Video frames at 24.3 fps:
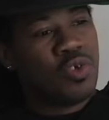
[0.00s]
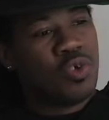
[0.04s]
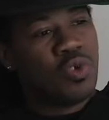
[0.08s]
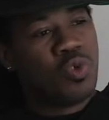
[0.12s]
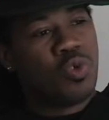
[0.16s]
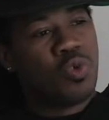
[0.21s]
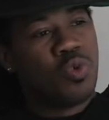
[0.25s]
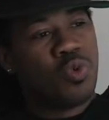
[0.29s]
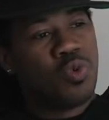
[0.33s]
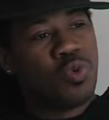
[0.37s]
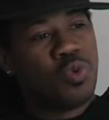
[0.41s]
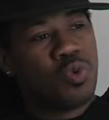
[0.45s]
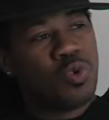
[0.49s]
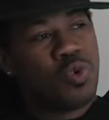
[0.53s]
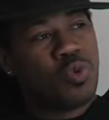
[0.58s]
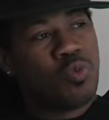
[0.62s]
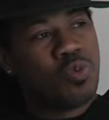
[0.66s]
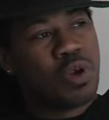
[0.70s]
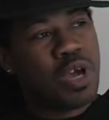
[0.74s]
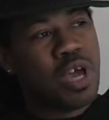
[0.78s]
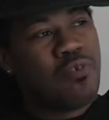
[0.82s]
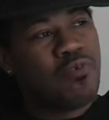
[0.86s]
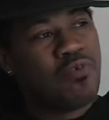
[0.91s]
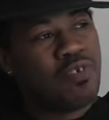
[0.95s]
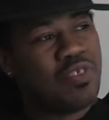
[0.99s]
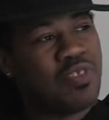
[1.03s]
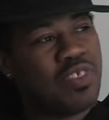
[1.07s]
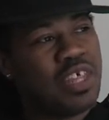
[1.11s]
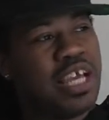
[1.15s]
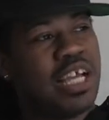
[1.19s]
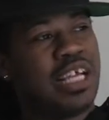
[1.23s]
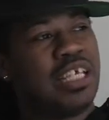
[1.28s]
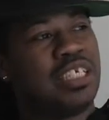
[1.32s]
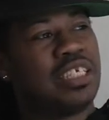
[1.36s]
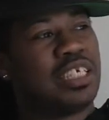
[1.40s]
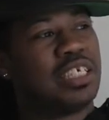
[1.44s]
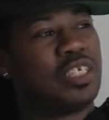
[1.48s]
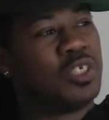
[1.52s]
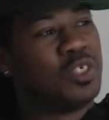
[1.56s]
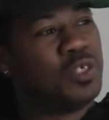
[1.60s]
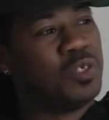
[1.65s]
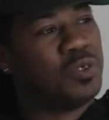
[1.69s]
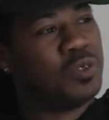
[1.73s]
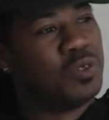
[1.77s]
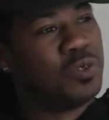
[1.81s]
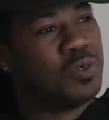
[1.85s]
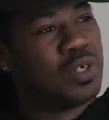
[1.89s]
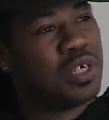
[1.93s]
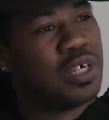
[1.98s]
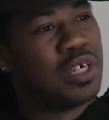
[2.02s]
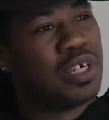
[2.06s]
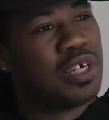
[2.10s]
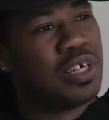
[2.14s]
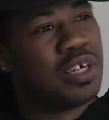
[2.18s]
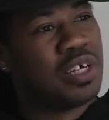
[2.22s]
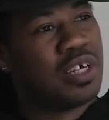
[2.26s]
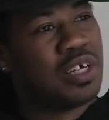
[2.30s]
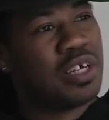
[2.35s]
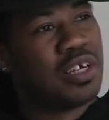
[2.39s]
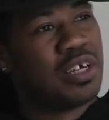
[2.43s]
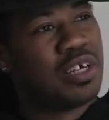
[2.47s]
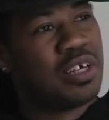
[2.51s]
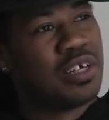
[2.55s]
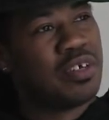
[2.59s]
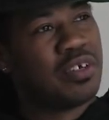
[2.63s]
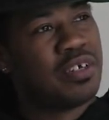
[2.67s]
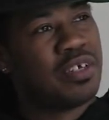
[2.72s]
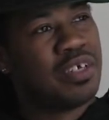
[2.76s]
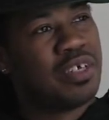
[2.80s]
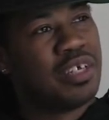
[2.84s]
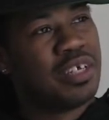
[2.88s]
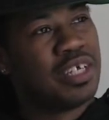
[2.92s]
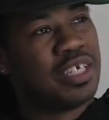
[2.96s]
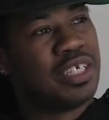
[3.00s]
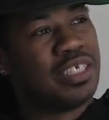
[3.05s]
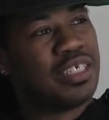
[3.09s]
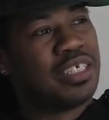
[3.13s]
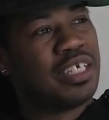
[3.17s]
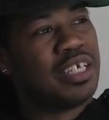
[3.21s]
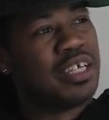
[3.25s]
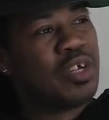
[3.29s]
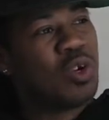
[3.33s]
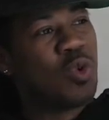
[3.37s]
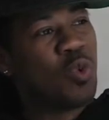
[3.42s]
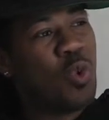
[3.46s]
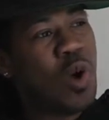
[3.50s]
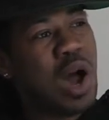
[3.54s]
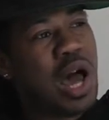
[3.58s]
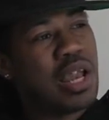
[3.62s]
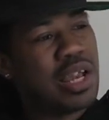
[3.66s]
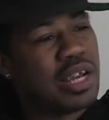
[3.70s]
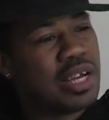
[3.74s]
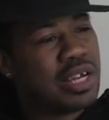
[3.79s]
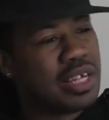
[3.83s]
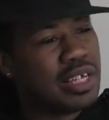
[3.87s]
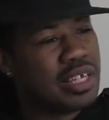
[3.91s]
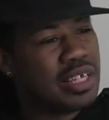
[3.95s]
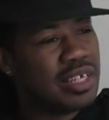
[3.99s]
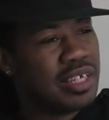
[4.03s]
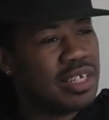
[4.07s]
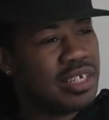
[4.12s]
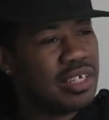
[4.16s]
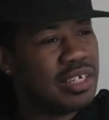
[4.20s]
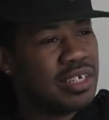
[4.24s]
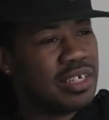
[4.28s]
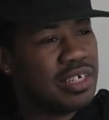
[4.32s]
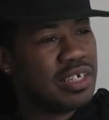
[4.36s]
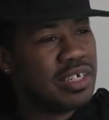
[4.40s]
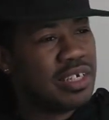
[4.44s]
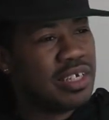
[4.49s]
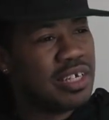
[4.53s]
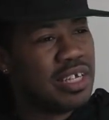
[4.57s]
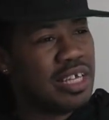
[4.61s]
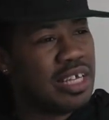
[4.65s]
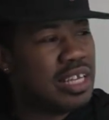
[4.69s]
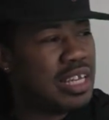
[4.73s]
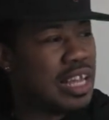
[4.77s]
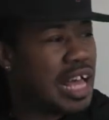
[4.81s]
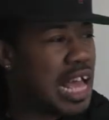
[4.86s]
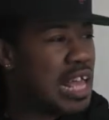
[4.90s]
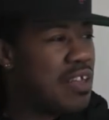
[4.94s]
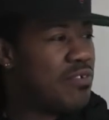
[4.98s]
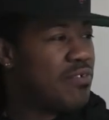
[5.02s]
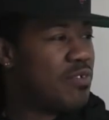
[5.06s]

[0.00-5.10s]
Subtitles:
you pay for things that you consider quality in life,